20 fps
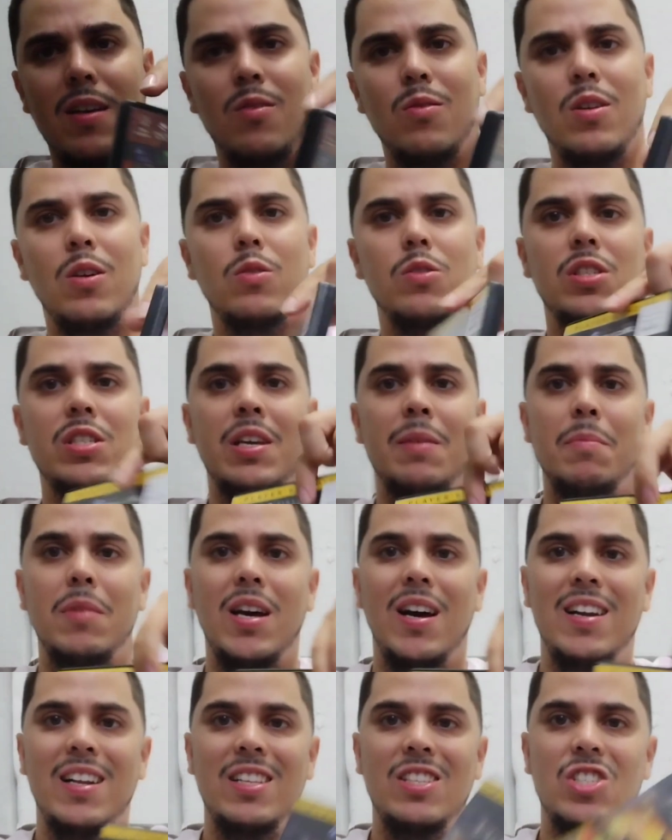don't know, seemed
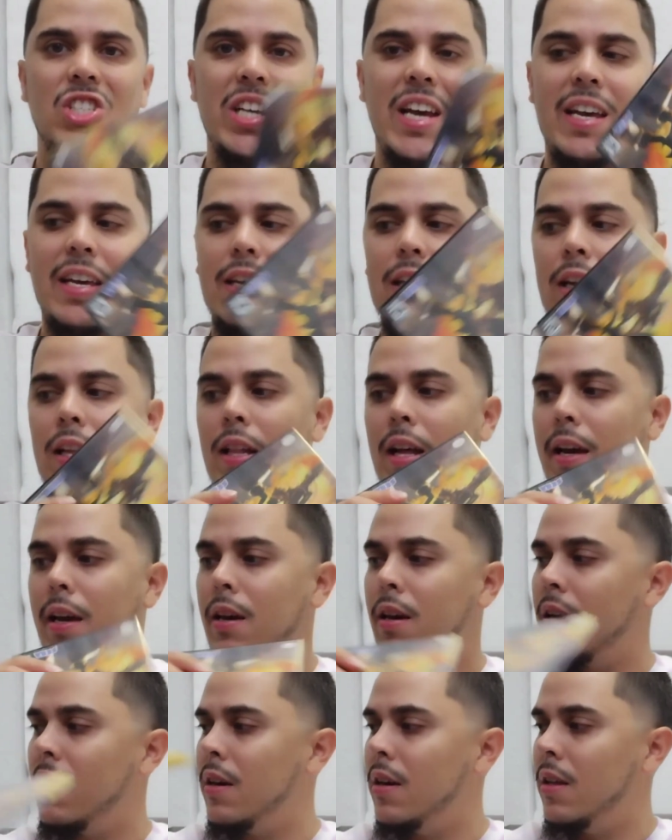kind of janky, like
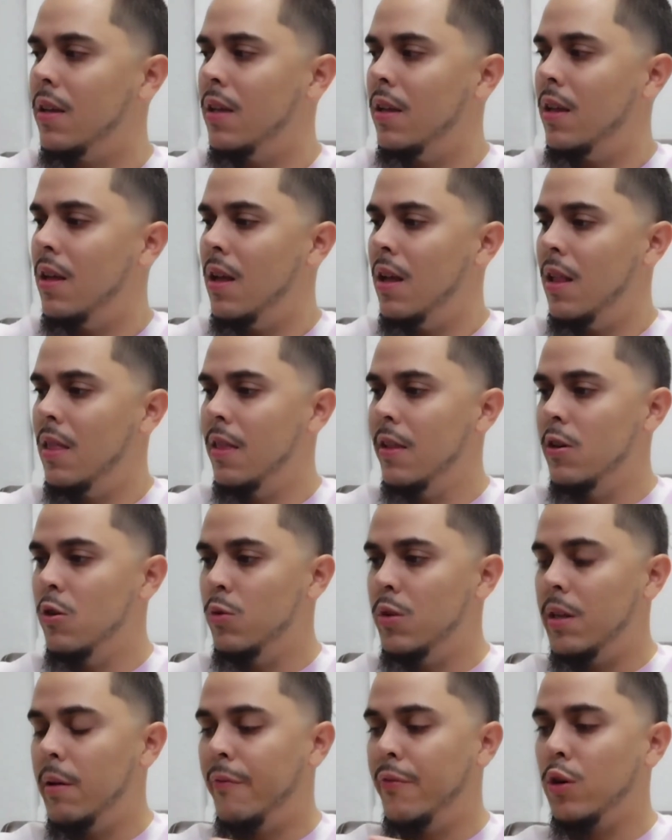a little
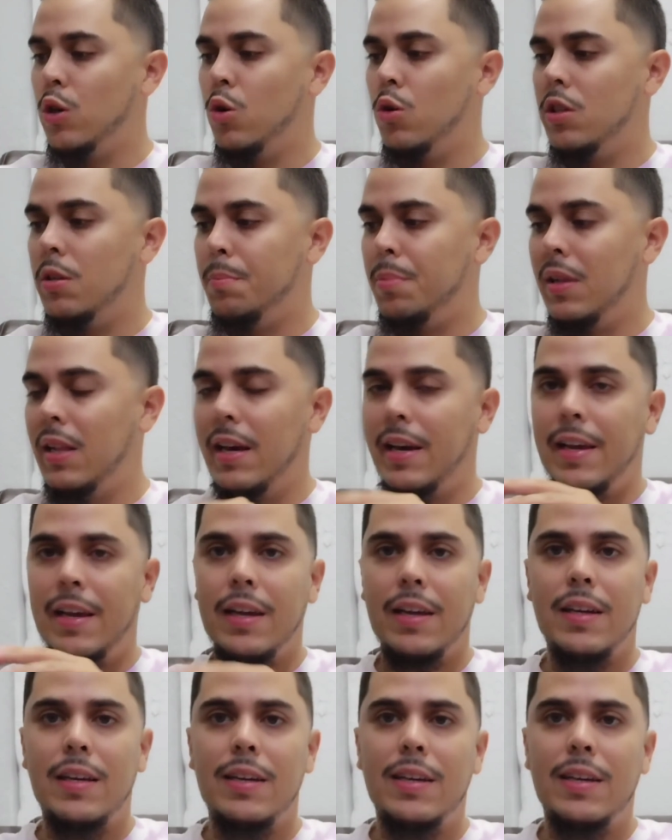difficult to play.